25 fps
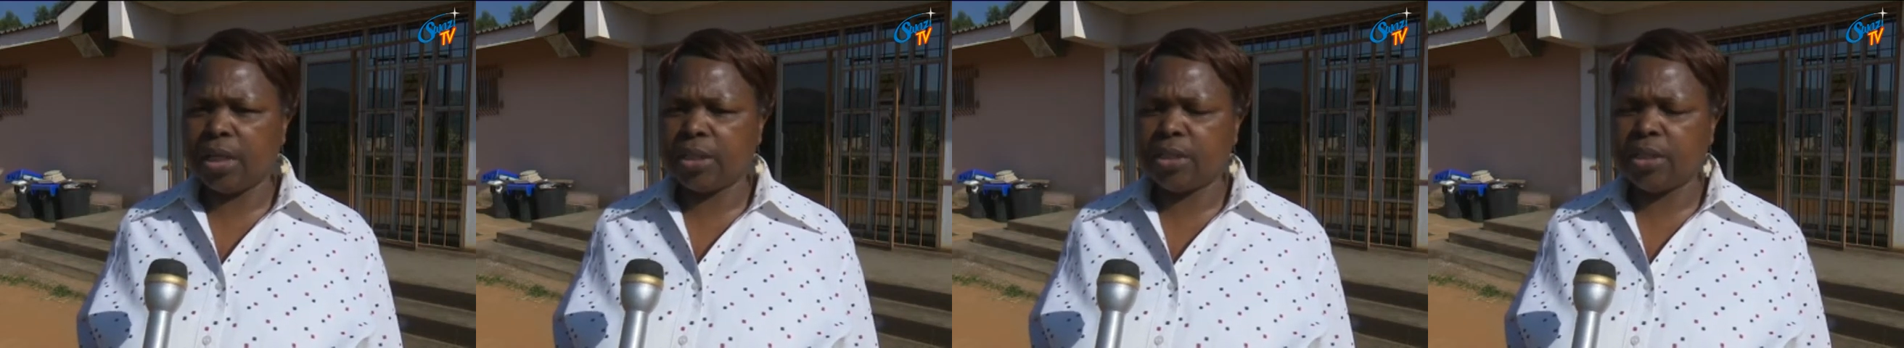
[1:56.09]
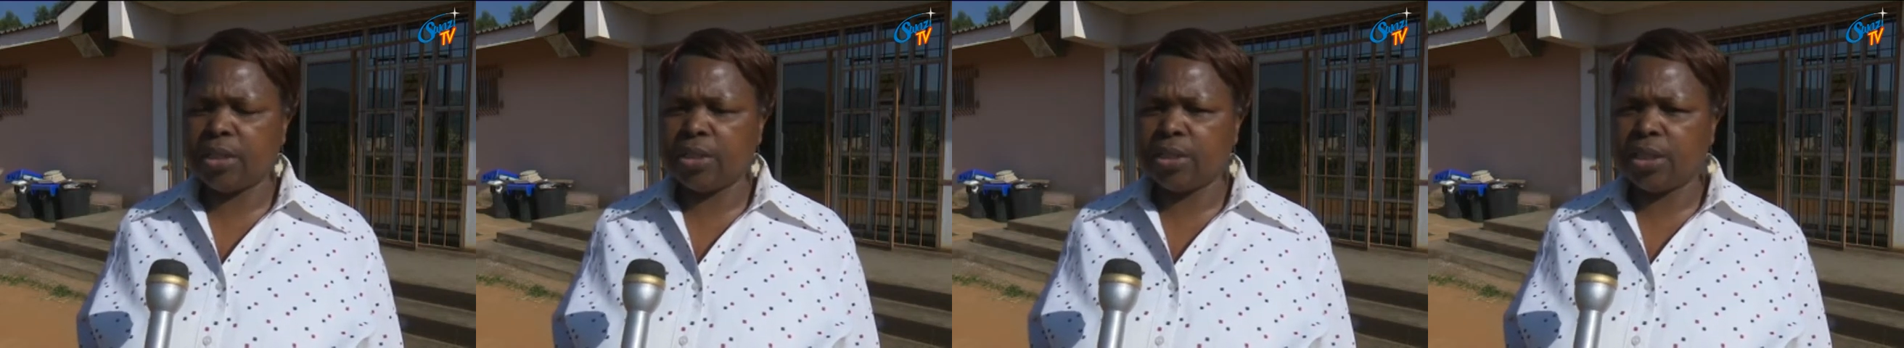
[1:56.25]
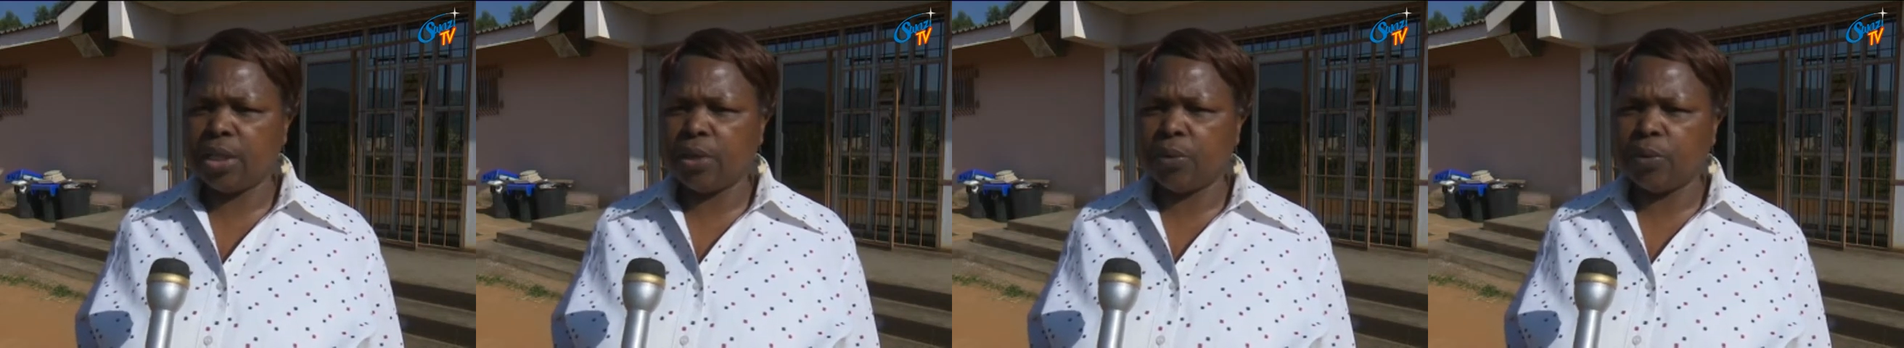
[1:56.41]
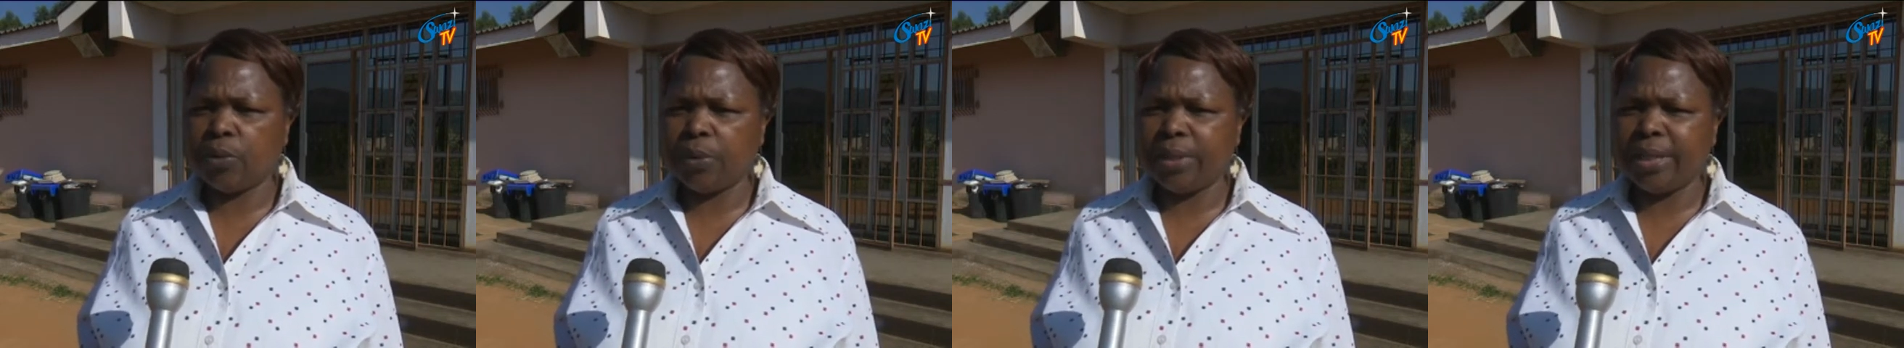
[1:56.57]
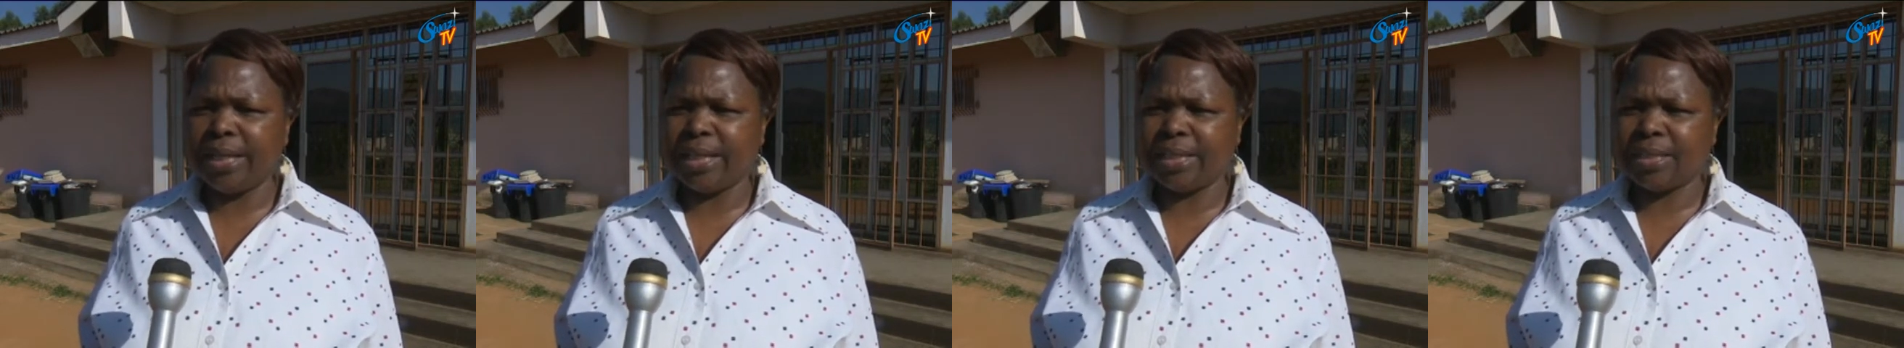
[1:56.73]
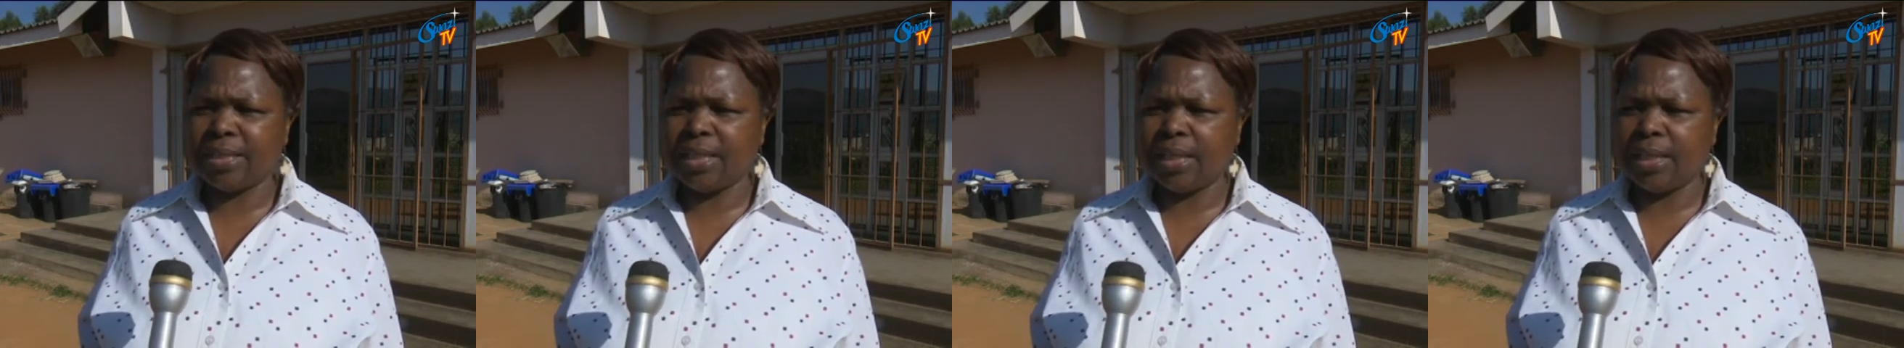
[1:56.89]
at
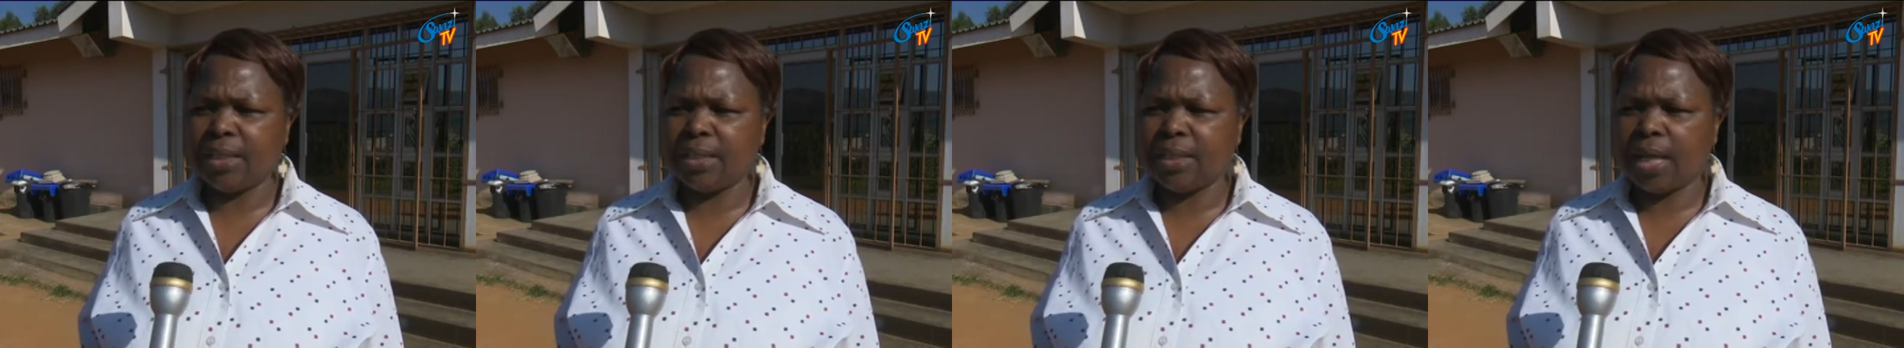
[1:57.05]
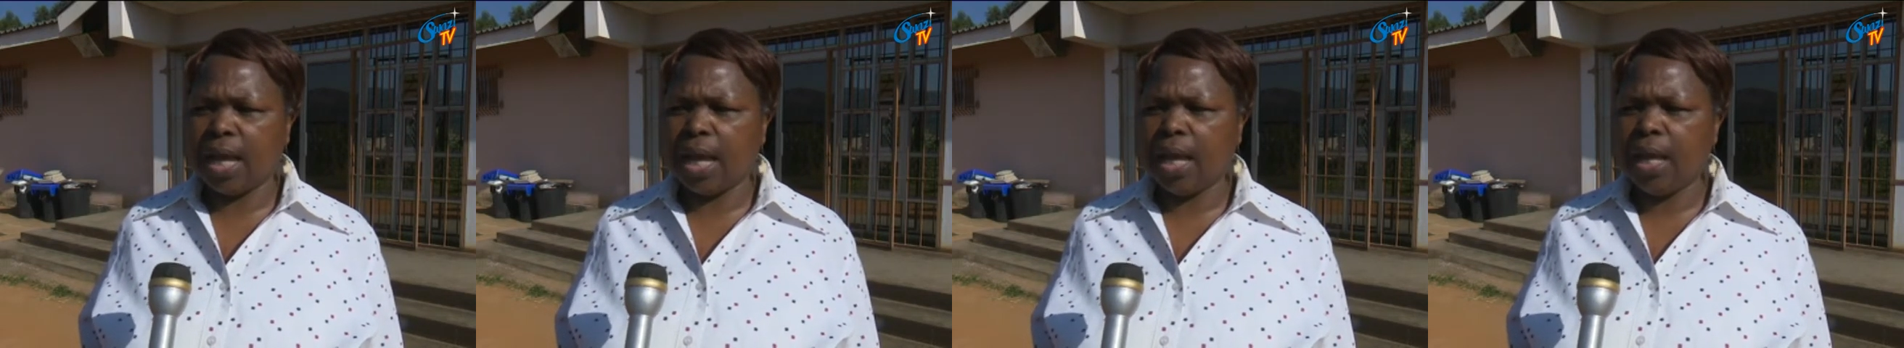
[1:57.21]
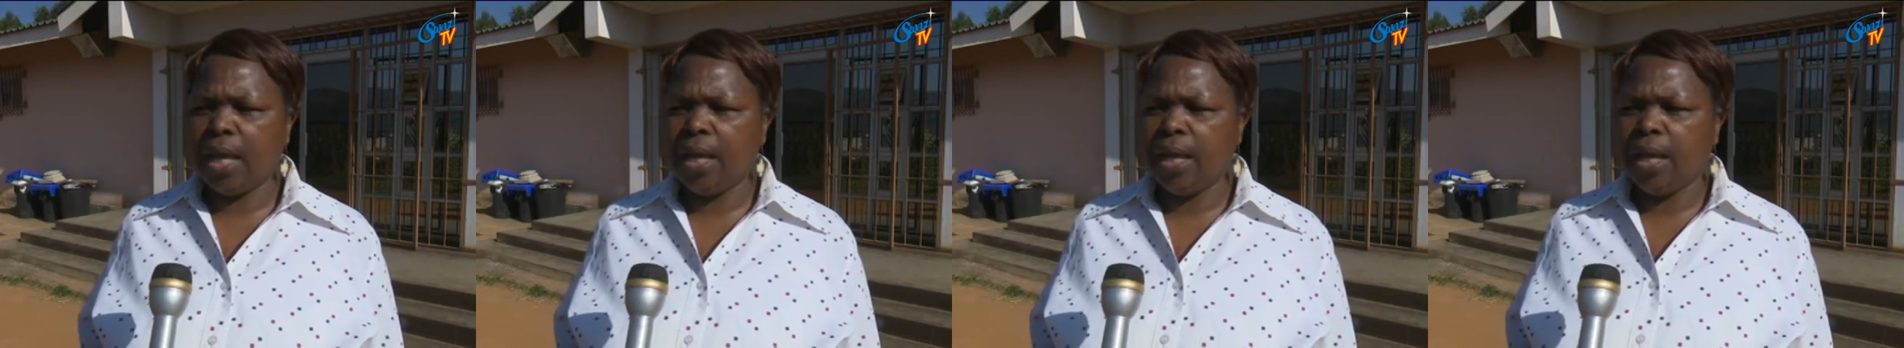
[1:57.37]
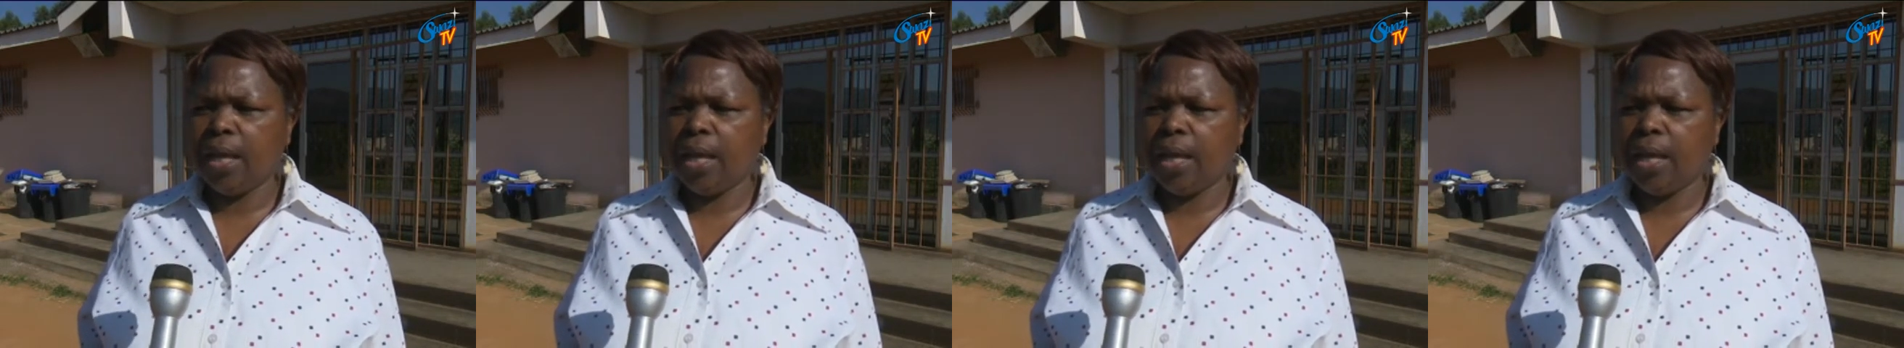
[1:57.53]
Dingundla Center